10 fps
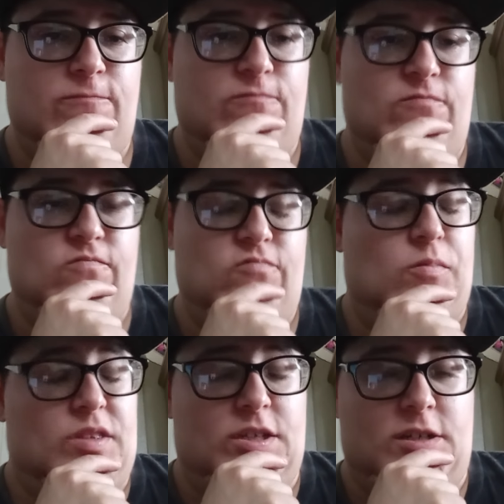from the
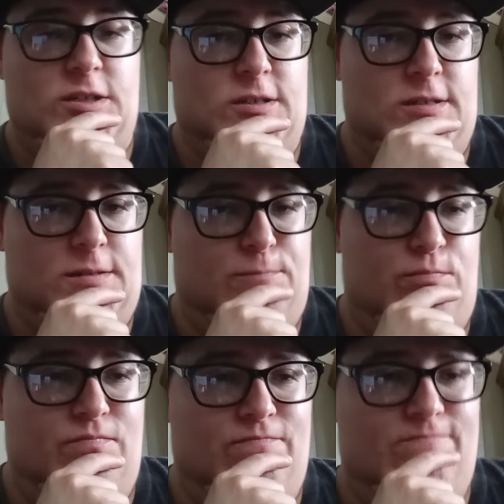
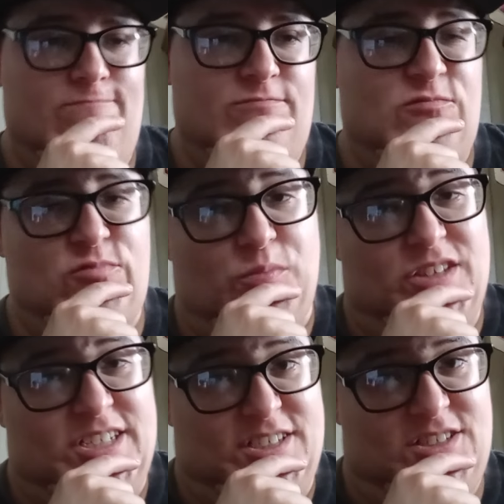from this